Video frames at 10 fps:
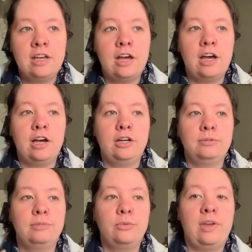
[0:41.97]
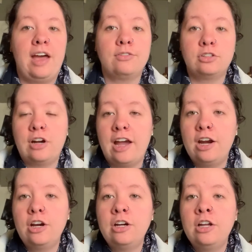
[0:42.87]
Um, we have
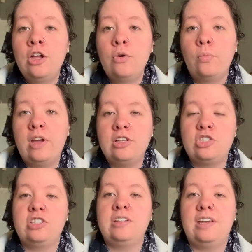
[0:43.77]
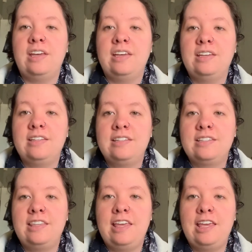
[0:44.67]
Crier, which is
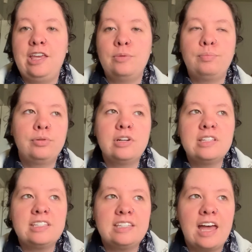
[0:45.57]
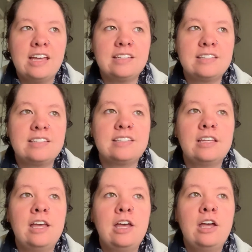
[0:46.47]
the princess
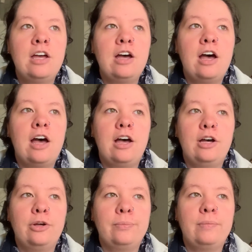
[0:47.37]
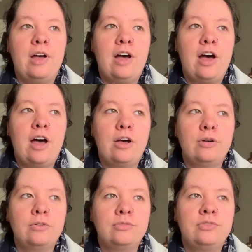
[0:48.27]
um,
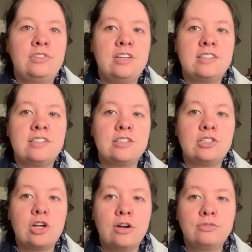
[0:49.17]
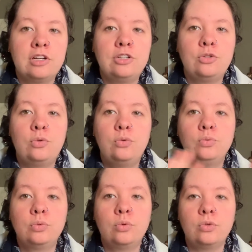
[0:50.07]
of this sovereign who
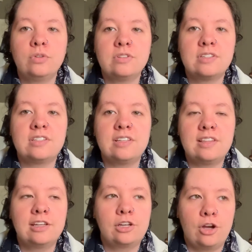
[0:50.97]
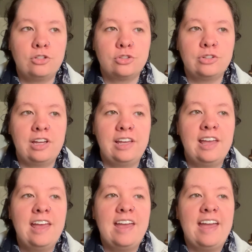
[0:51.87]
rules the country
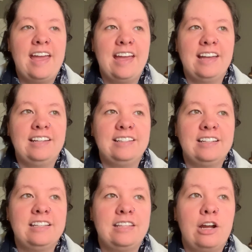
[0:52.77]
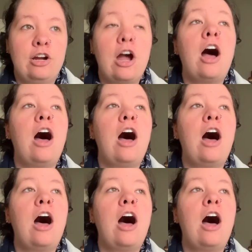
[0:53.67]
and they're